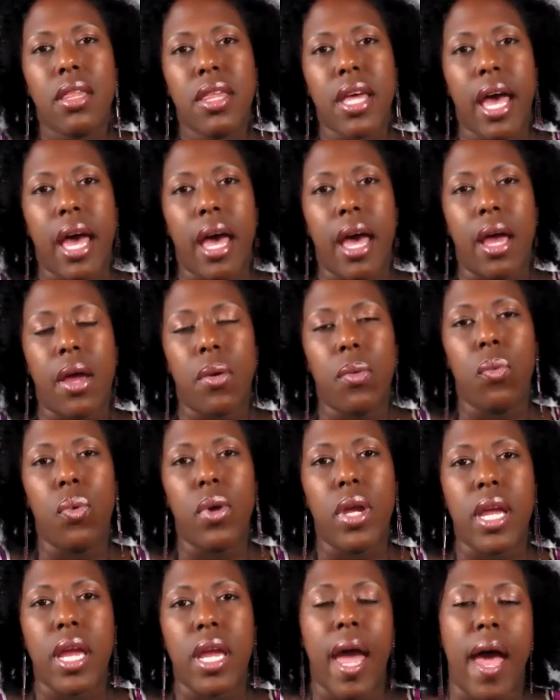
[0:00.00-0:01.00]
that
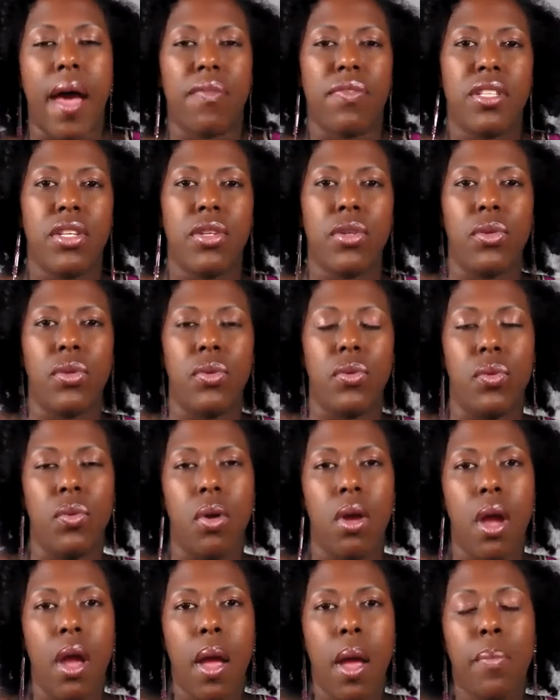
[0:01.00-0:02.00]
we have
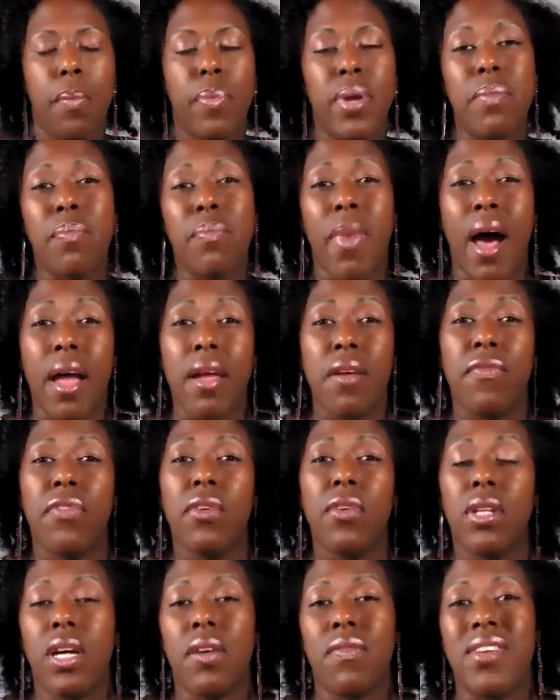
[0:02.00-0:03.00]
to be
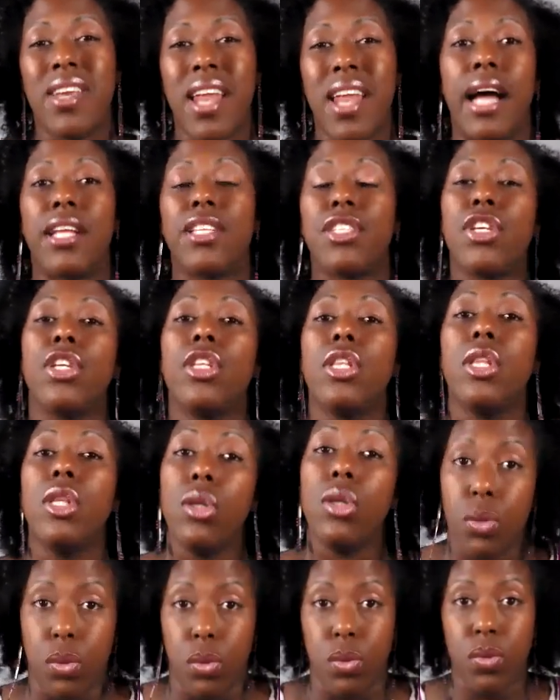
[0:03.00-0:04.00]
mindful of not to
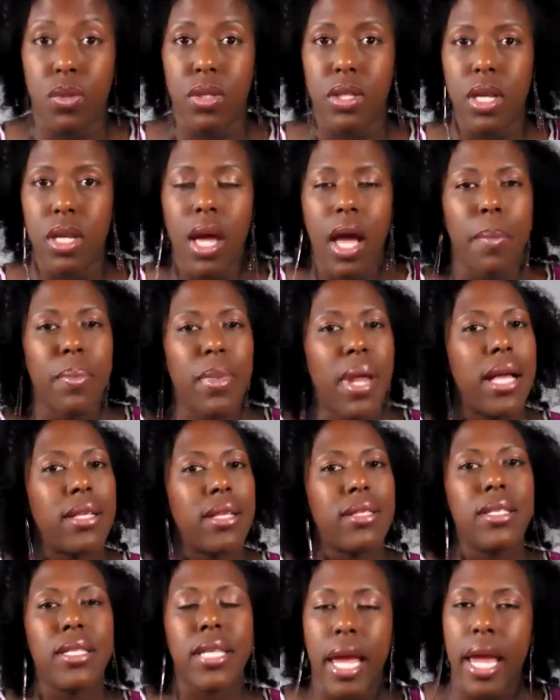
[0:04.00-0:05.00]
lose. I'm
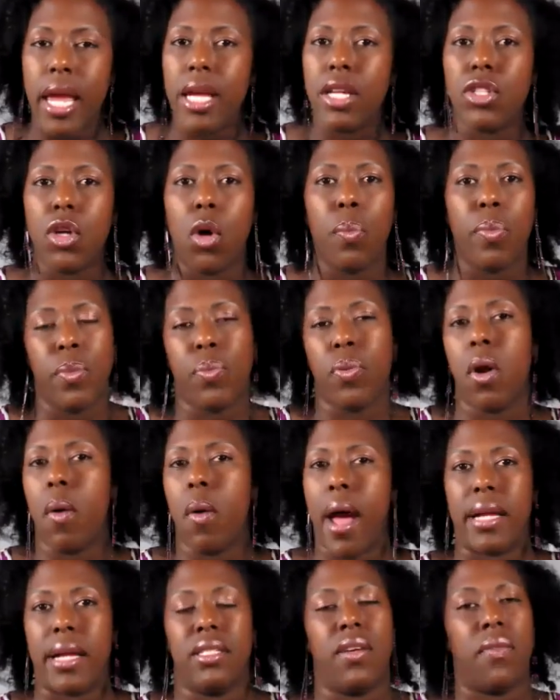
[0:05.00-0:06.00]
not saying don't be
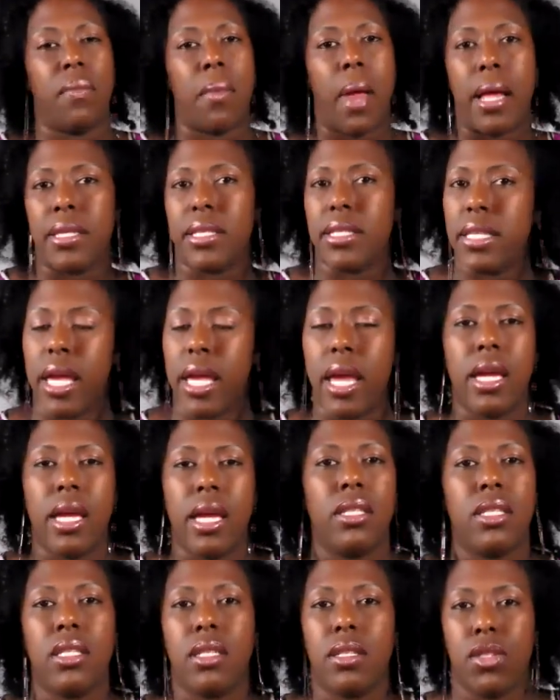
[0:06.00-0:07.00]
proactive. I'm not
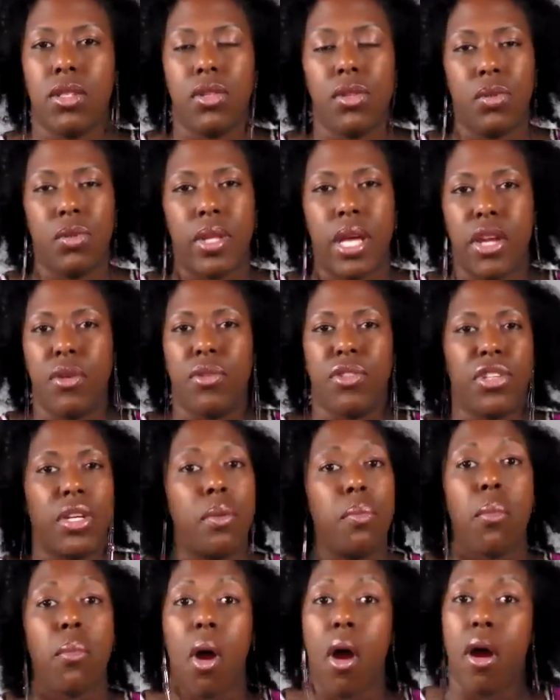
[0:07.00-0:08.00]
saying to that you
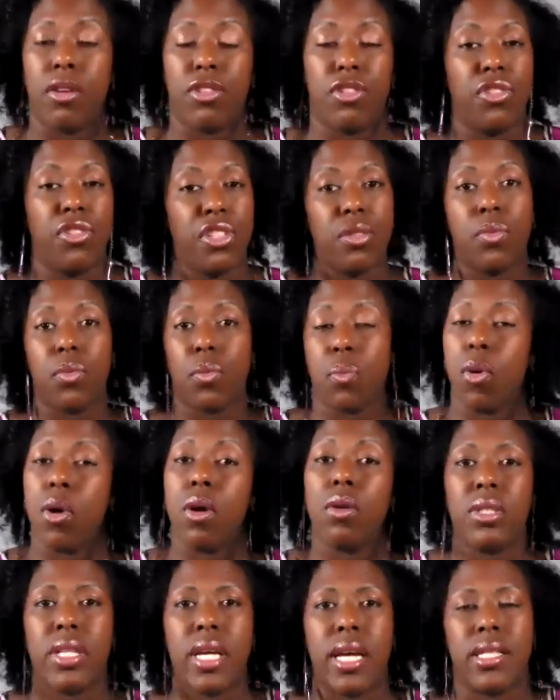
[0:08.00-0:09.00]
shouldn't march, you shouldn't
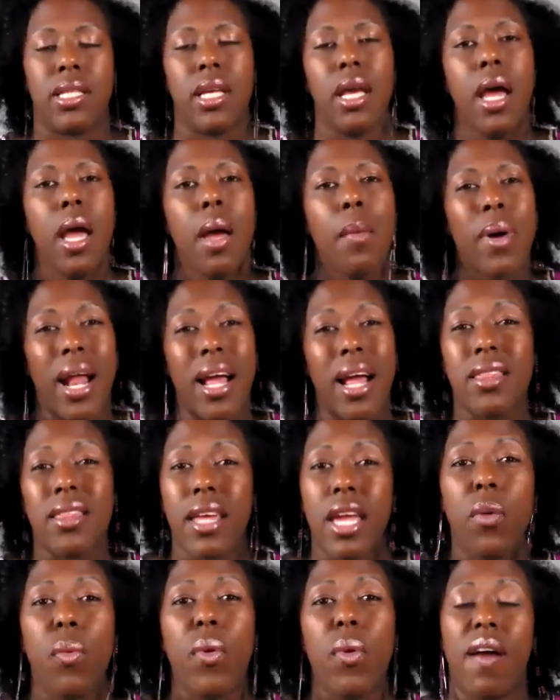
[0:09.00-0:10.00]
protest, but I
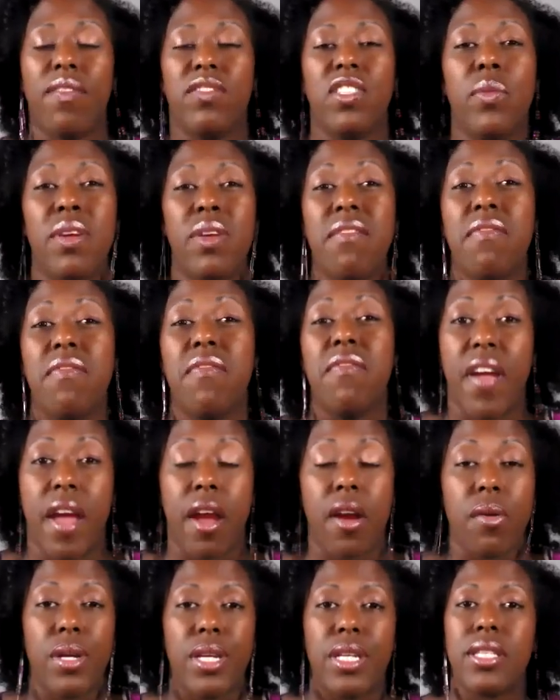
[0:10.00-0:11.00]
think we have to be
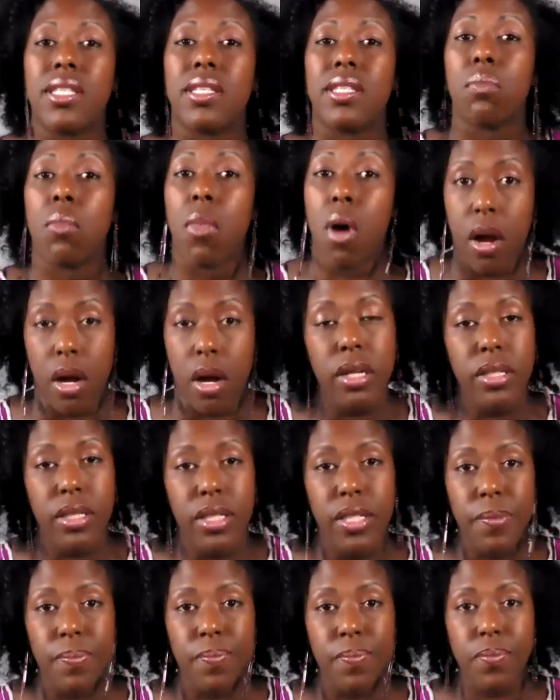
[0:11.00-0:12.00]
very
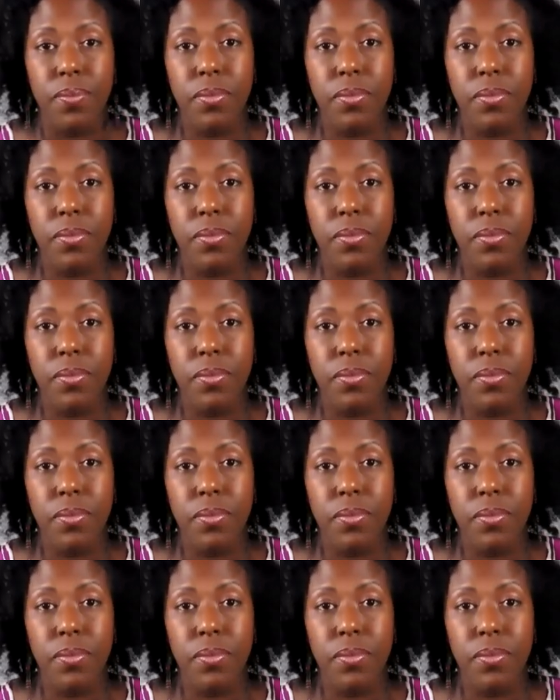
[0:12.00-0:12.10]
smart,